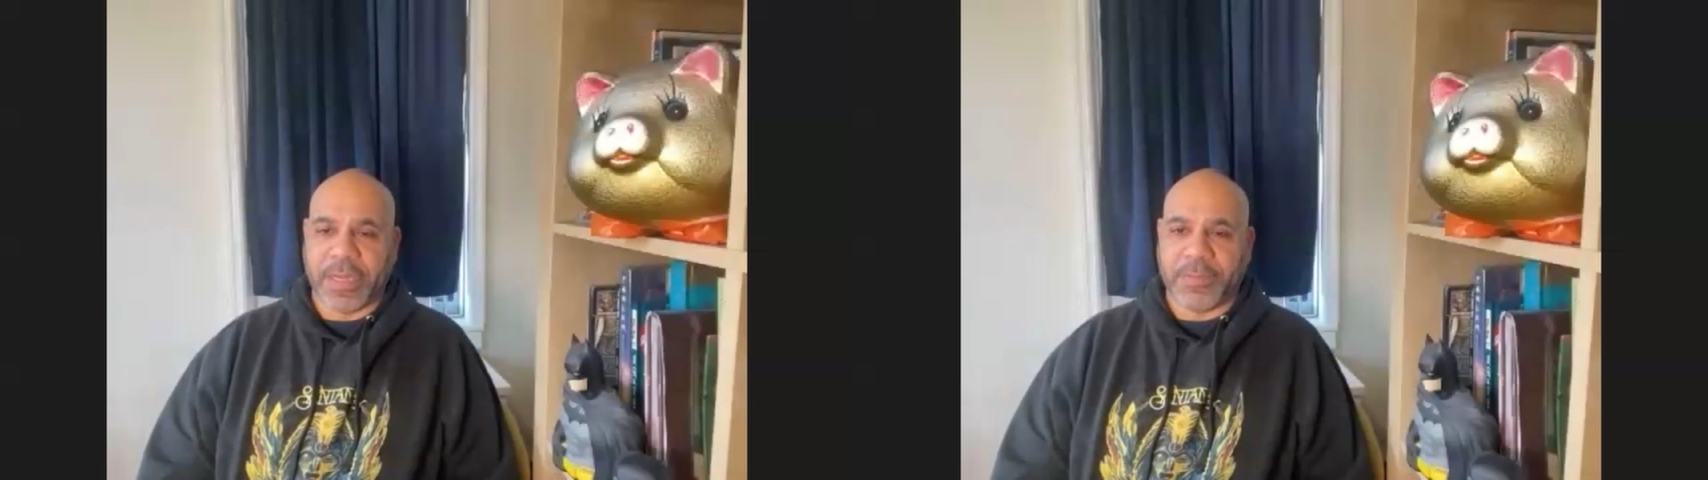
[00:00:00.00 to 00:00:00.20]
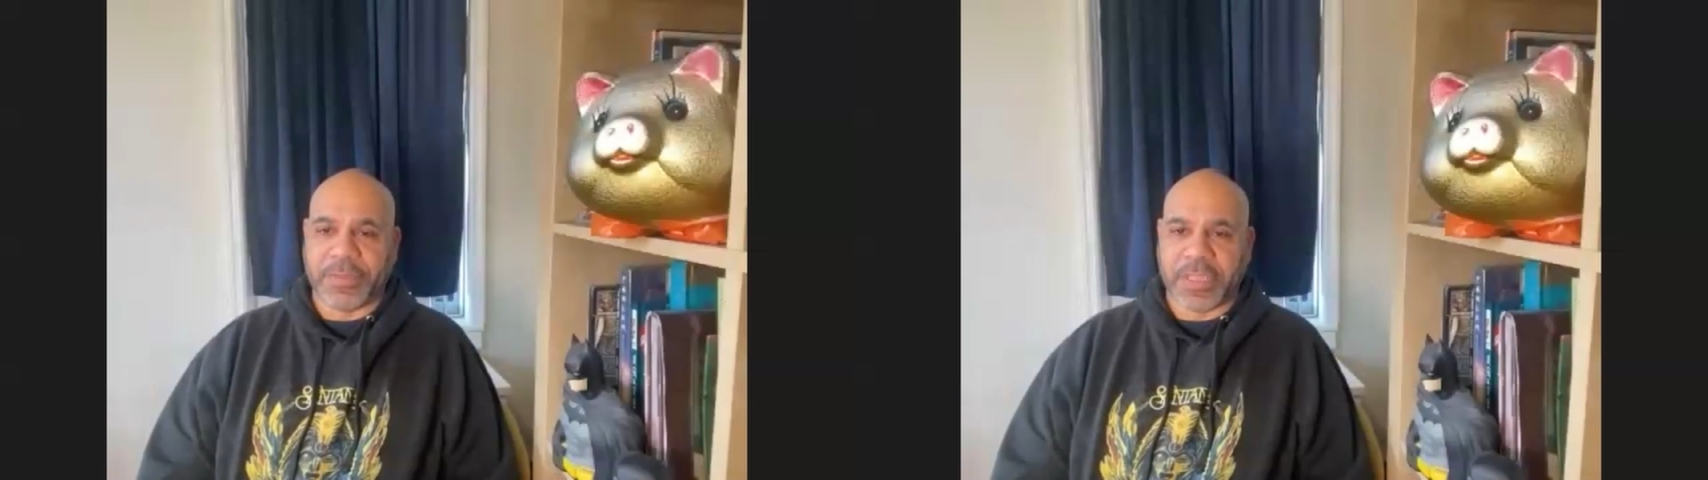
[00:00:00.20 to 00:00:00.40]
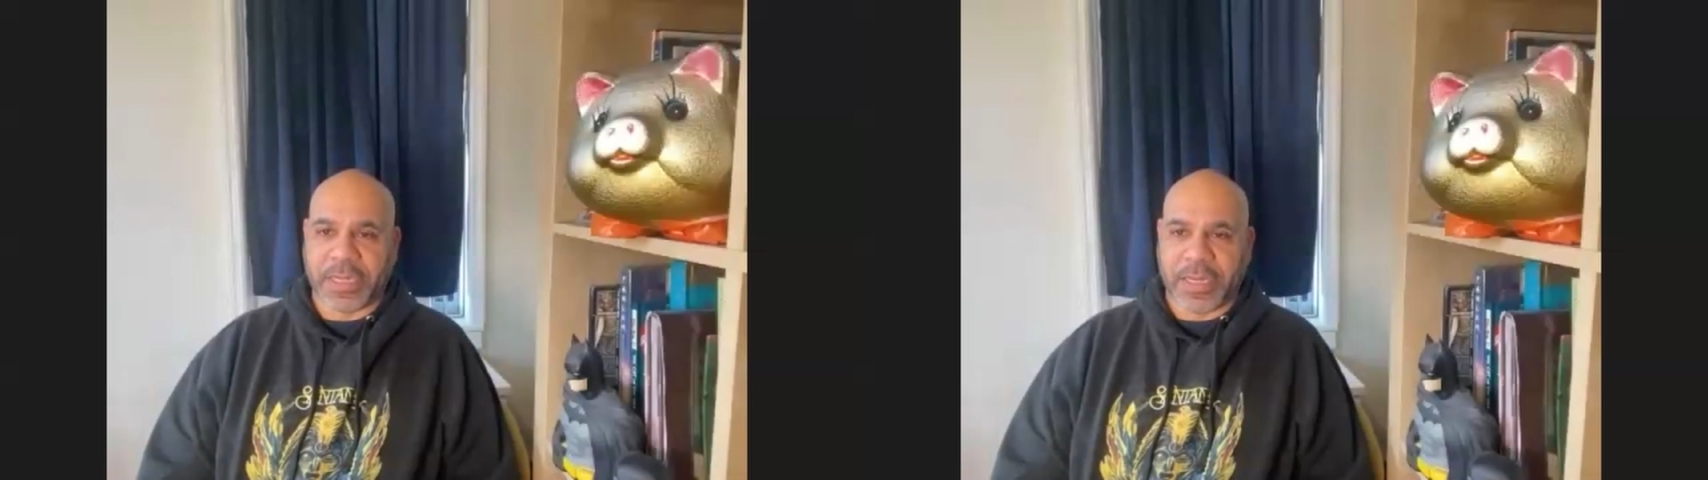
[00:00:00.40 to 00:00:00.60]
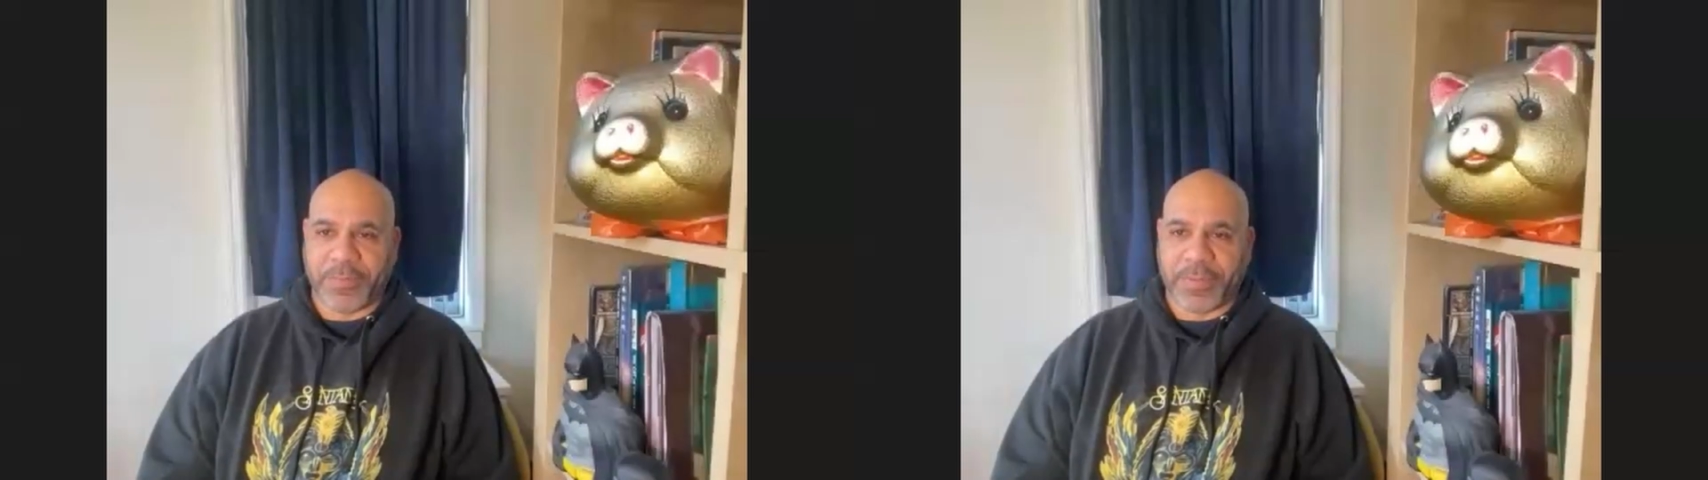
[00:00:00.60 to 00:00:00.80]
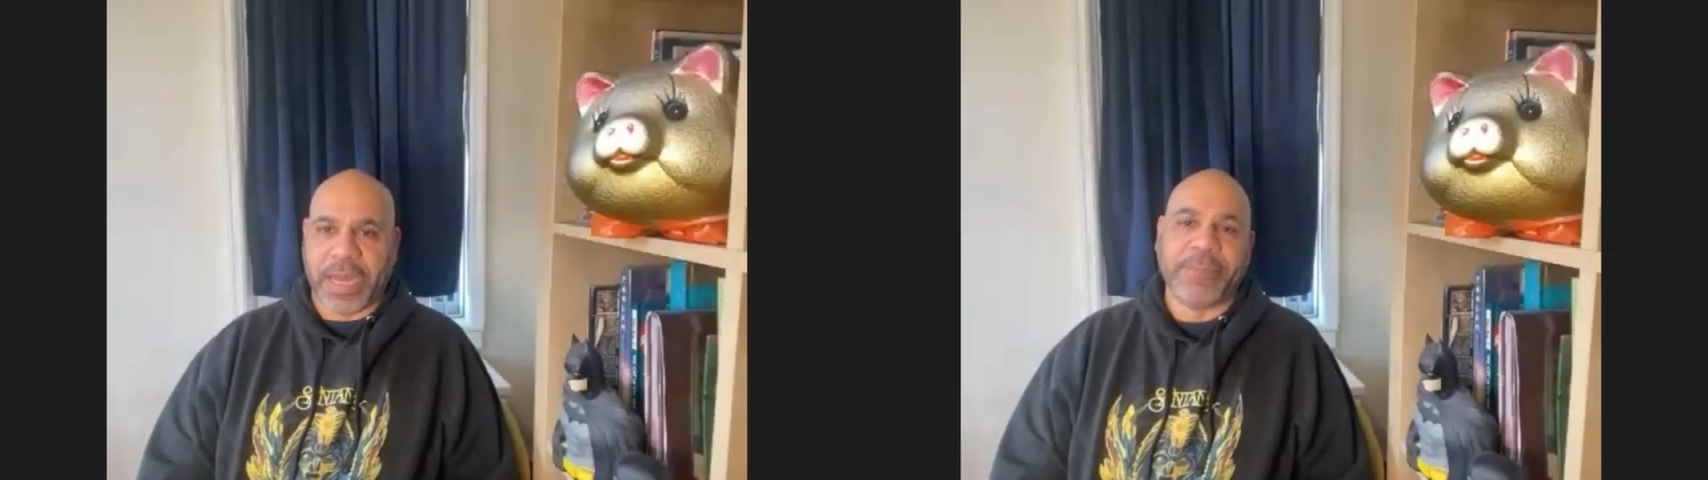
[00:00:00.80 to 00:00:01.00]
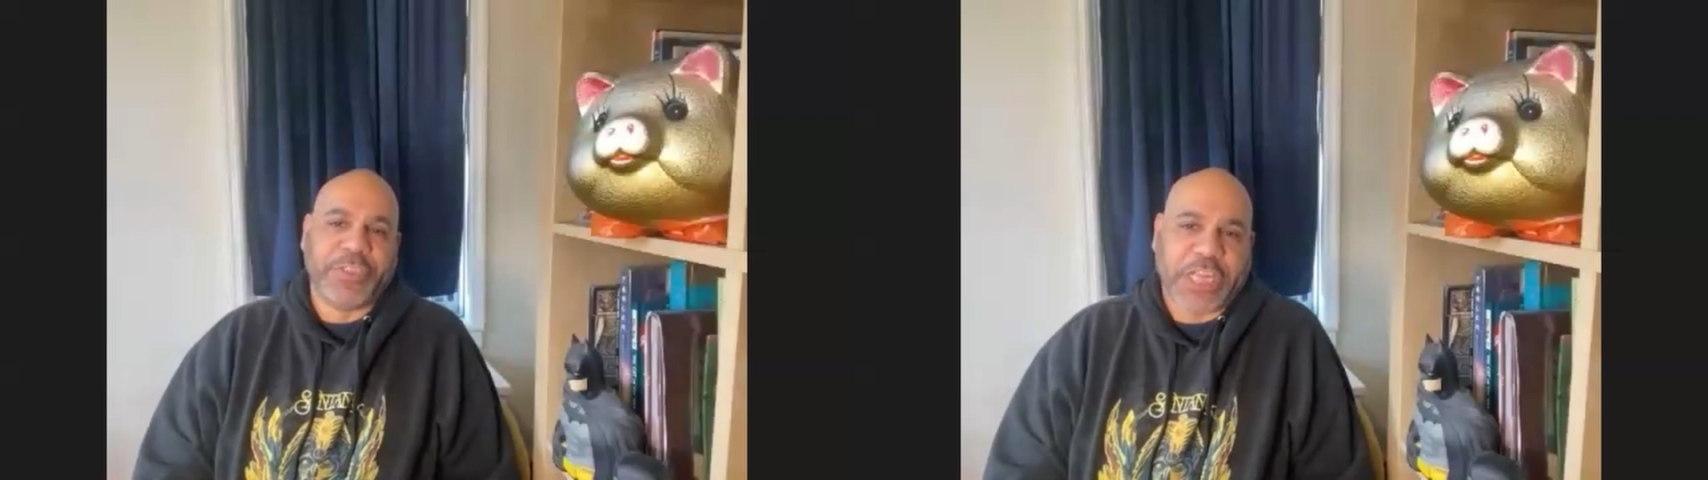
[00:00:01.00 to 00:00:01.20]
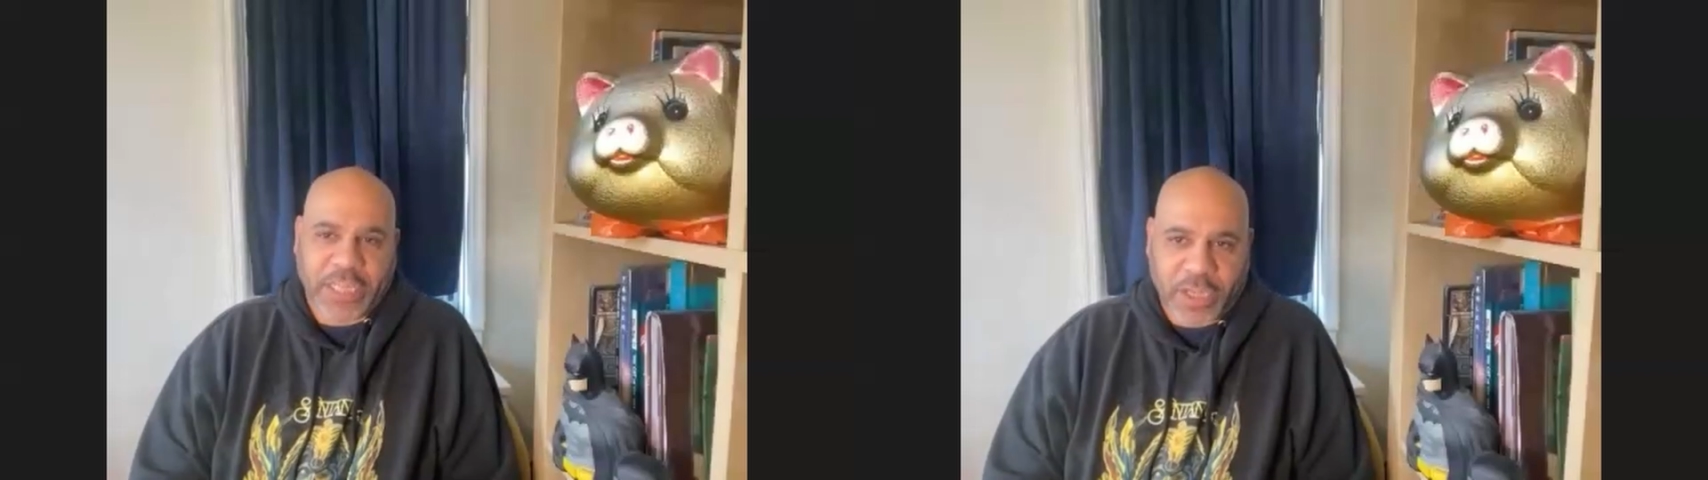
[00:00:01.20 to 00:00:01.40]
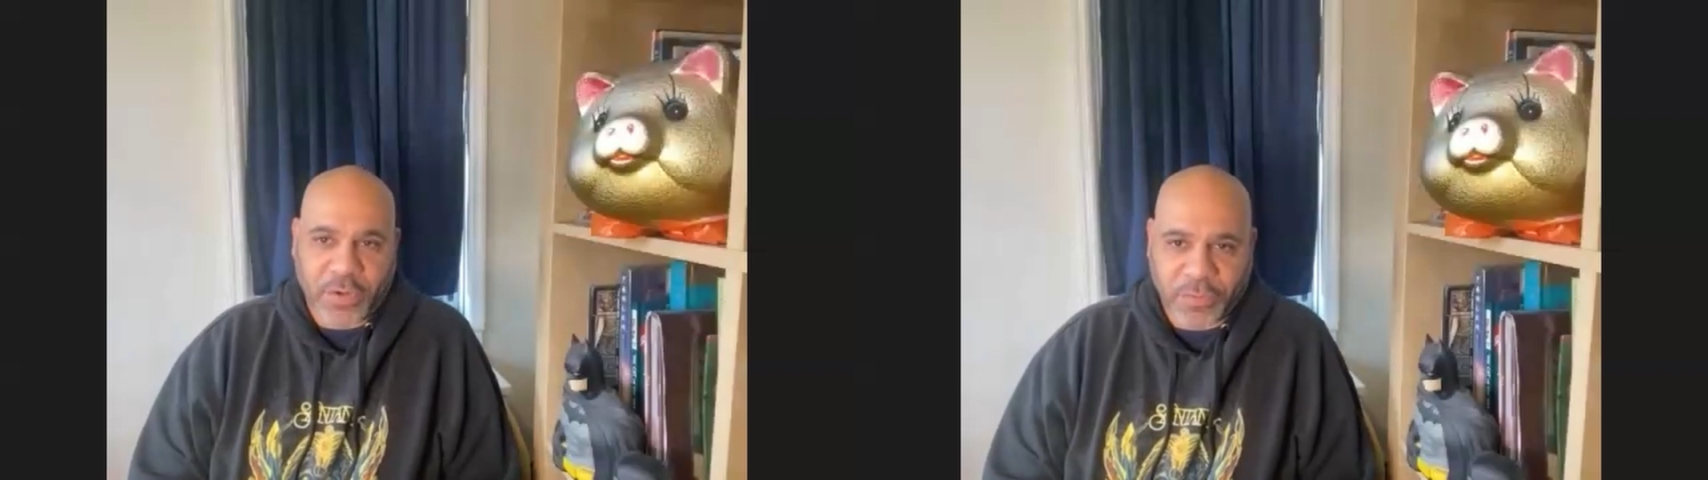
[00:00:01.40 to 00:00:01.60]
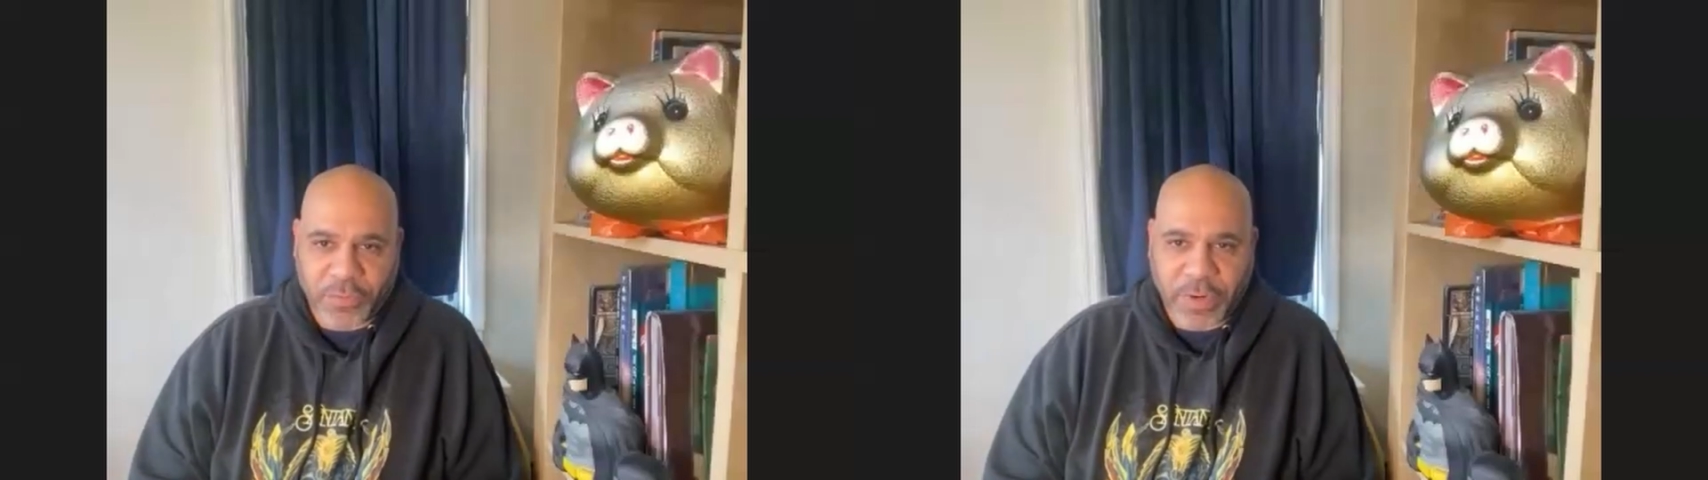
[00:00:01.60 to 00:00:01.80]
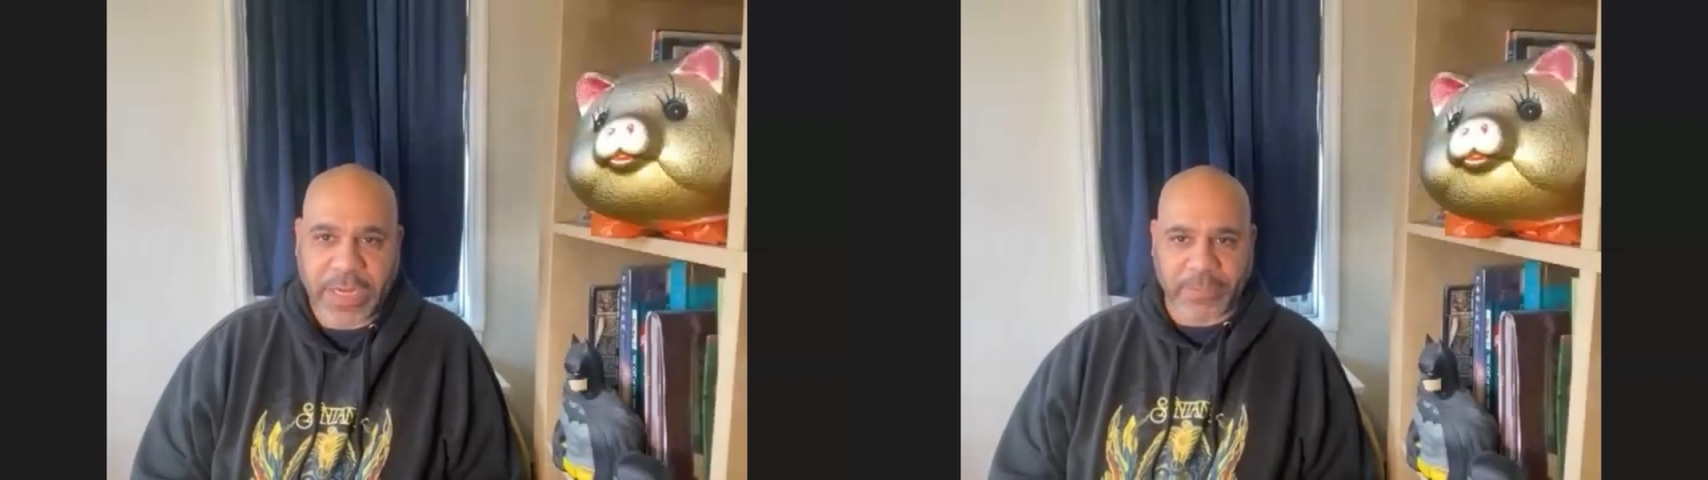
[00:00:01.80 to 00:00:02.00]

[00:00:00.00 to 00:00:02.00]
I'm stuck on I'm J-Lo, right?